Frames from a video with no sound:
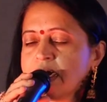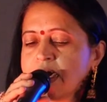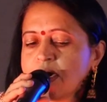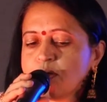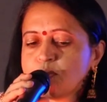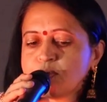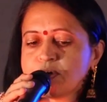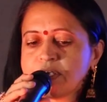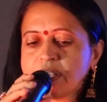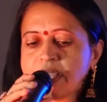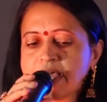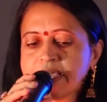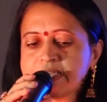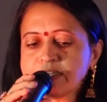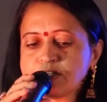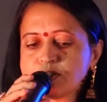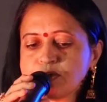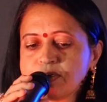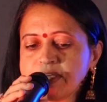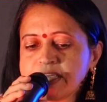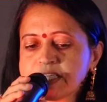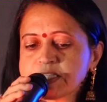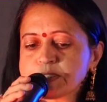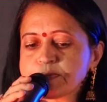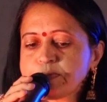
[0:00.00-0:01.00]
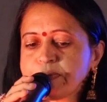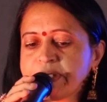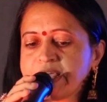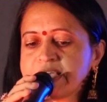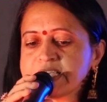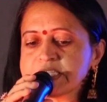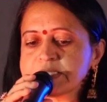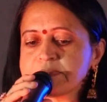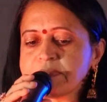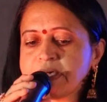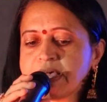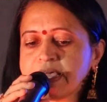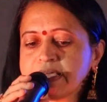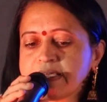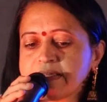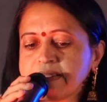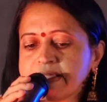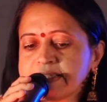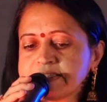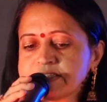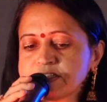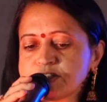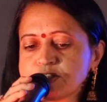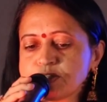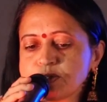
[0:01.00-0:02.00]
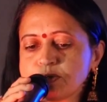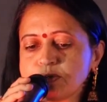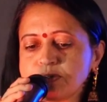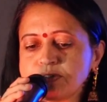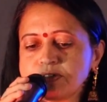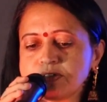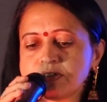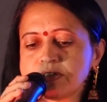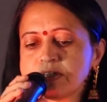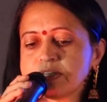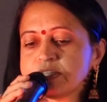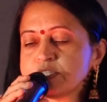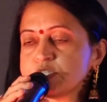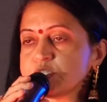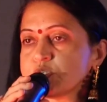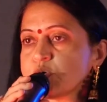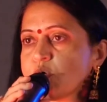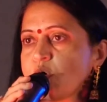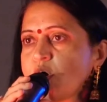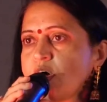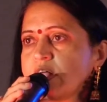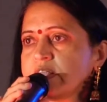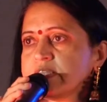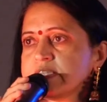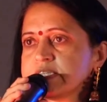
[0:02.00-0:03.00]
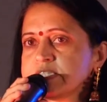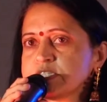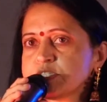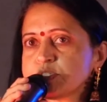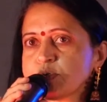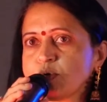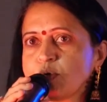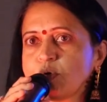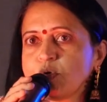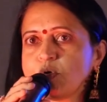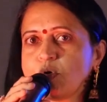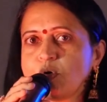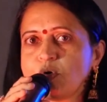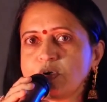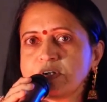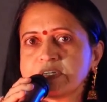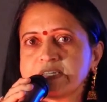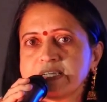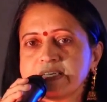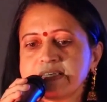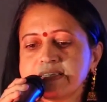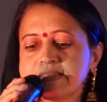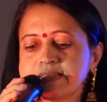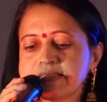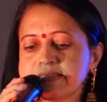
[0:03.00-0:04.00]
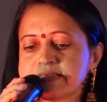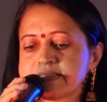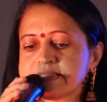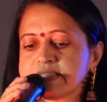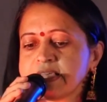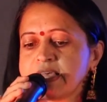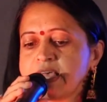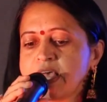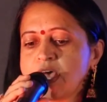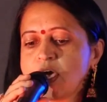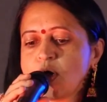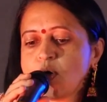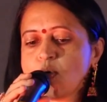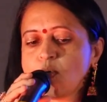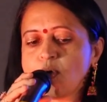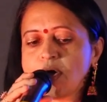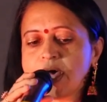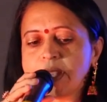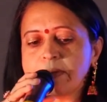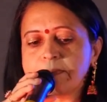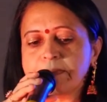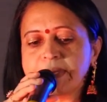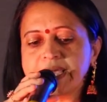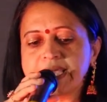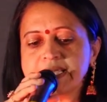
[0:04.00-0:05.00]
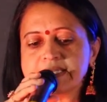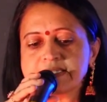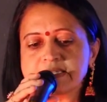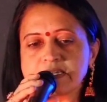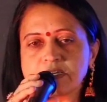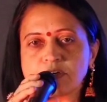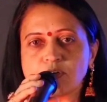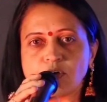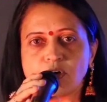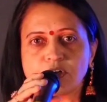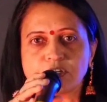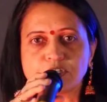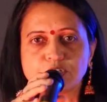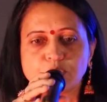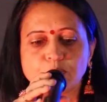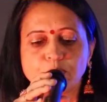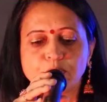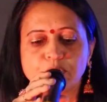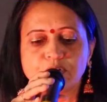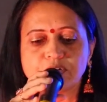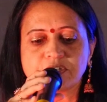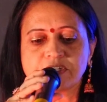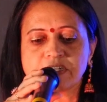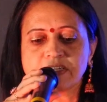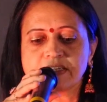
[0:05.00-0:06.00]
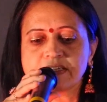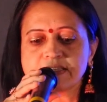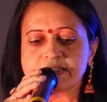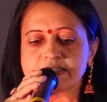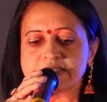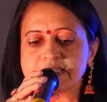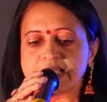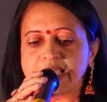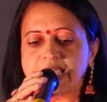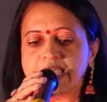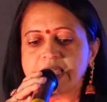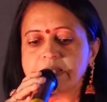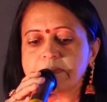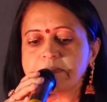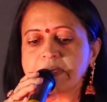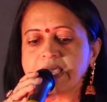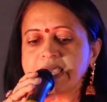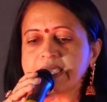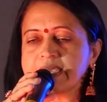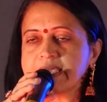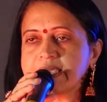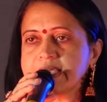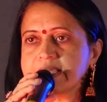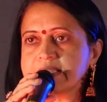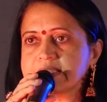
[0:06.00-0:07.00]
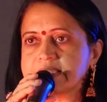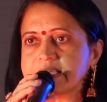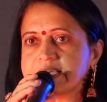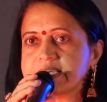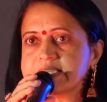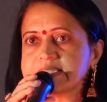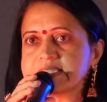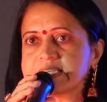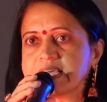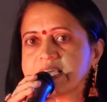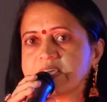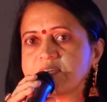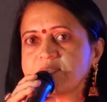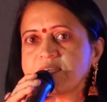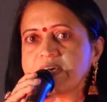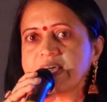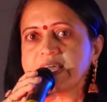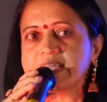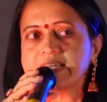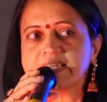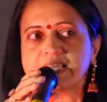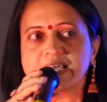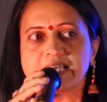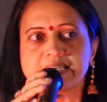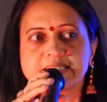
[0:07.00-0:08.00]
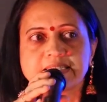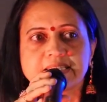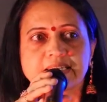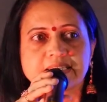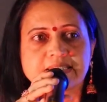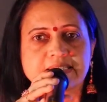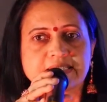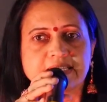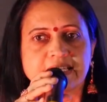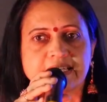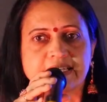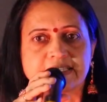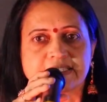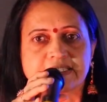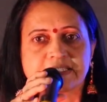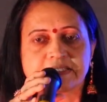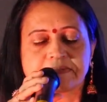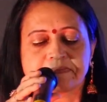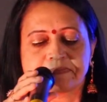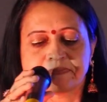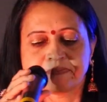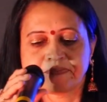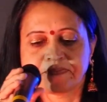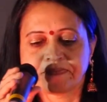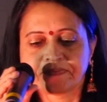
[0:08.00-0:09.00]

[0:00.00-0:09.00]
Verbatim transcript: I would like to express my gratitude to all who are major contributors in making this event a success.